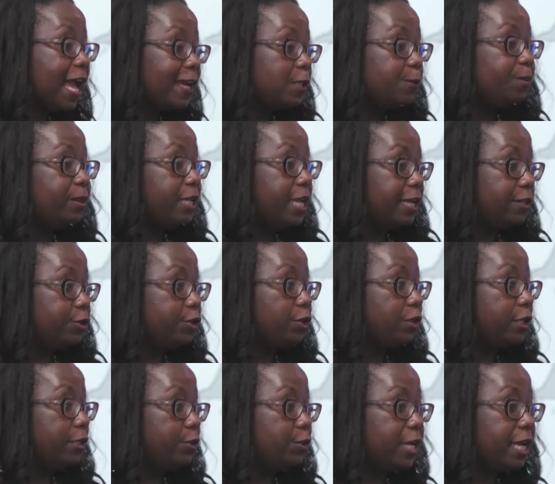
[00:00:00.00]

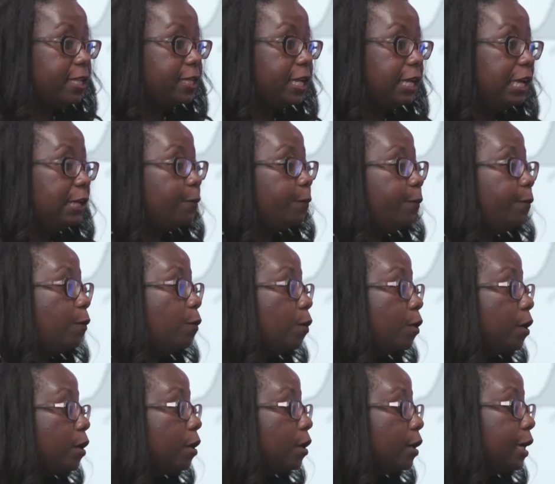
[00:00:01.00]
exponential agenda, and
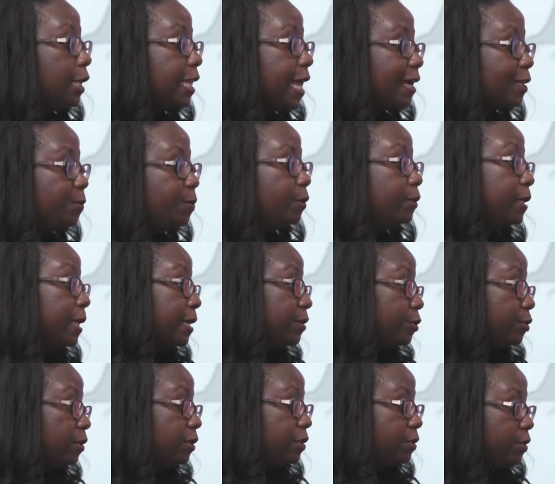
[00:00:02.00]
for an
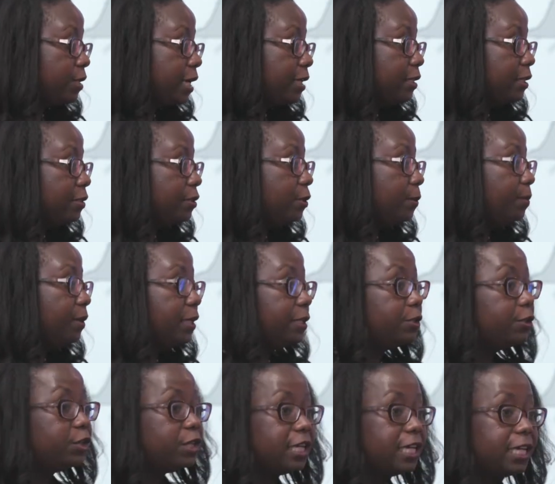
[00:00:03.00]
exponential agenda to be
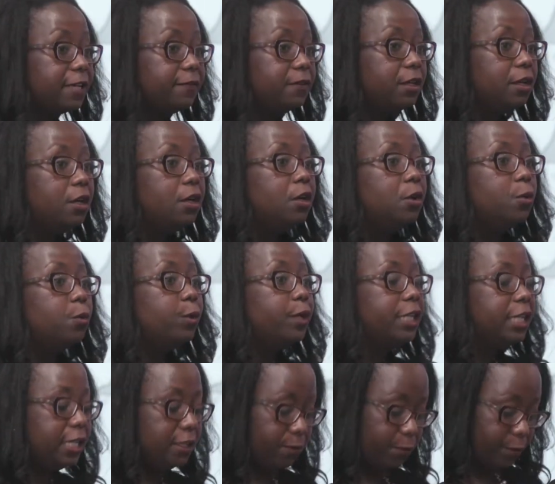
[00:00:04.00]
achieved, we
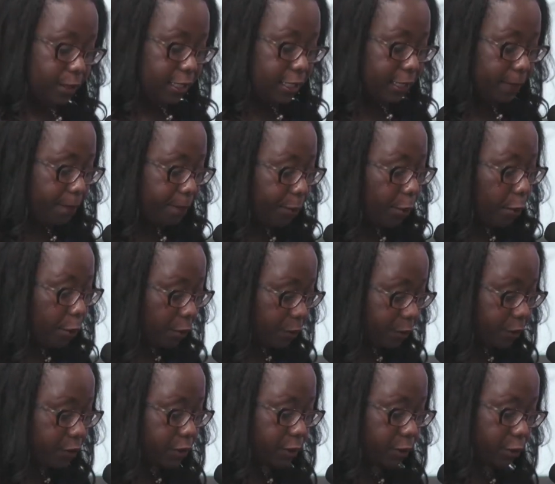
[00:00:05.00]
need really
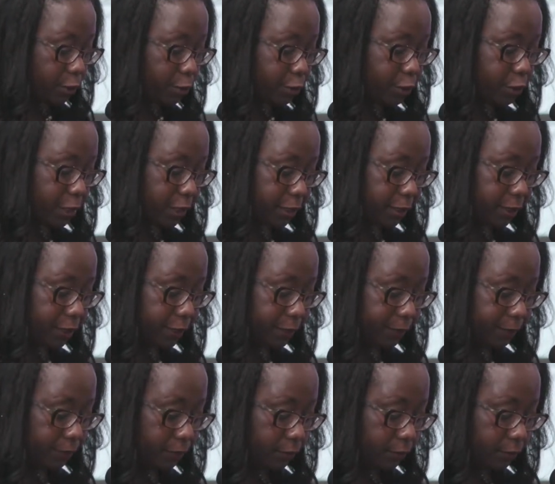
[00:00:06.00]
bold solutions.